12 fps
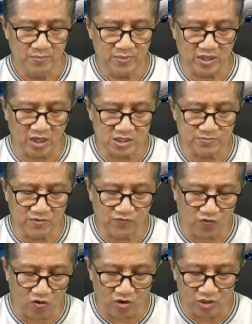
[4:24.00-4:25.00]
Because
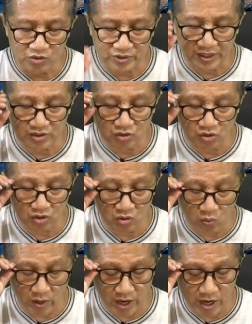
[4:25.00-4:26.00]
before you can turn
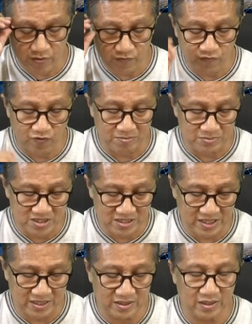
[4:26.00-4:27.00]
away from
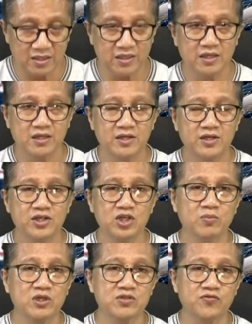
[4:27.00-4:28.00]
sin,
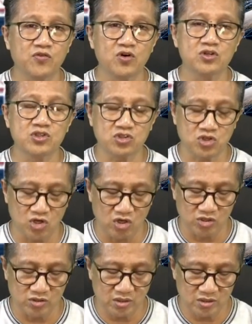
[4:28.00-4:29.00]
you must first
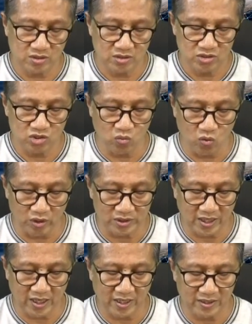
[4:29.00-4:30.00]
turn toward
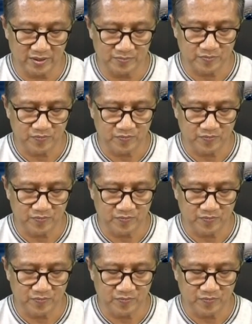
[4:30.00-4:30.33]
God.